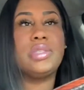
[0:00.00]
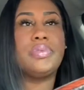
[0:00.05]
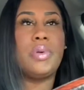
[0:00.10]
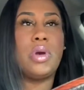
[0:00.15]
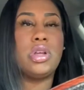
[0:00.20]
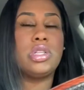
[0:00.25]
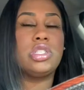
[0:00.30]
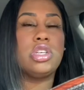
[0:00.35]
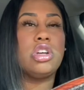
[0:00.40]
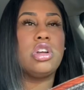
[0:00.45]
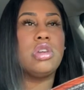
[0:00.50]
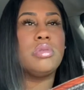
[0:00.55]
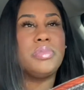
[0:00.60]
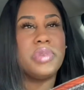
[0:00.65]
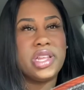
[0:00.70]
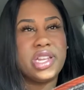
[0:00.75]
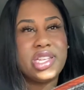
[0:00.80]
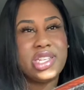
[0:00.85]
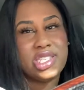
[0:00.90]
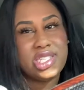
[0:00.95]
part to her,
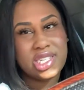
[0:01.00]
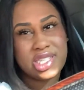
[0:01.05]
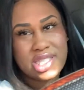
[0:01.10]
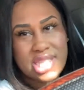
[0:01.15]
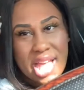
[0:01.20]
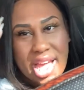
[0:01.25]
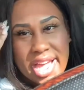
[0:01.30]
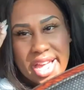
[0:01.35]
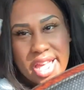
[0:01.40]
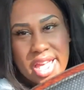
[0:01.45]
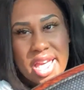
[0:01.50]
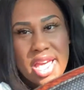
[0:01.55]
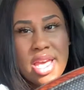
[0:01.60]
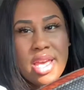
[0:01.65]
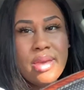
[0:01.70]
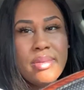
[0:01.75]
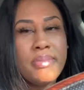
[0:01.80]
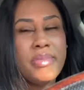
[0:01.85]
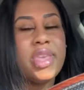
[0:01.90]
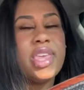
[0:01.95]
but it's just like
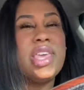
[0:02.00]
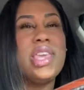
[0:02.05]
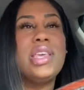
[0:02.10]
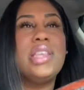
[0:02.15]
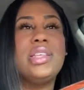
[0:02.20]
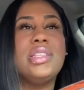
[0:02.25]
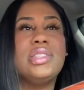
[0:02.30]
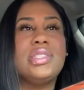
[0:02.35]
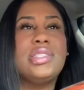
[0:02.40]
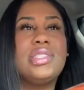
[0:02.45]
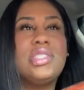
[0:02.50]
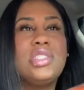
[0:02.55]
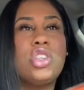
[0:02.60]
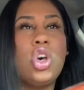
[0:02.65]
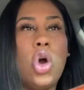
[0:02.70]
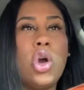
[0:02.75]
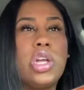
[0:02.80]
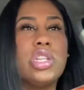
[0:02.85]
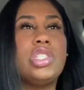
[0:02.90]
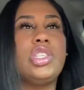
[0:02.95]
me
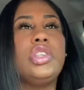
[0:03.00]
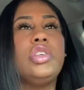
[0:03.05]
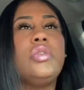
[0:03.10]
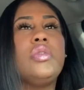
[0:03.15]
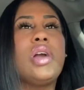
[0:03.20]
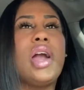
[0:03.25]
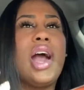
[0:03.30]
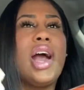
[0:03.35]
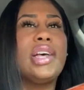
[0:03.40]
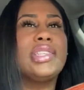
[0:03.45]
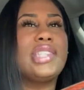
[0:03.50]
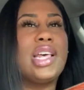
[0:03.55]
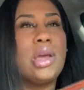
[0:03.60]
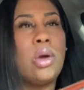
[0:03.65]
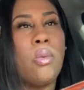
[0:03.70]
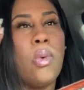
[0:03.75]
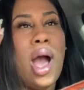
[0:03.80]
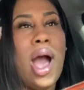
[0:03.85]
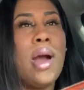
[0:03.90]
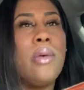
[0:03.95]
talking to you guys, like,
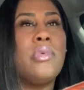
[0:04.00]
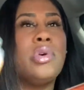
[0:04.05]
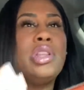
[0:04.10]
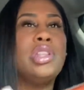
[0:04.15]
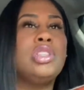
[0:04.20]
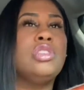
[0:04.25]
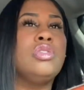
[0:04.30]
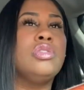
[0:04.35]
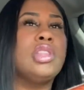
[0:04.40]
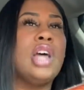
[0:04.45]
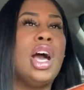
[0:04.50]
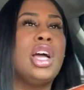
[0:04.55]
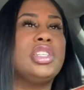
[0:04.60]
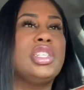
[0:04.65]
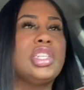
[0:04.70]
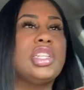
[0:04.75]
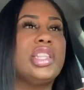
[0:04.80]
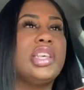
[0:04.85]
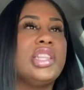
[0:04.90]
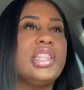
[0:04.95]
why wouldn't you
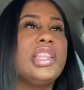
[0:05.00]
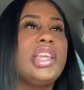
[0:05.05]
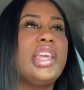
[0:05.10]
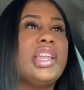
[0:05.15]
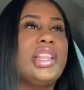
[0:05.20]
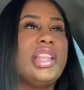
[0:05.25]
logically think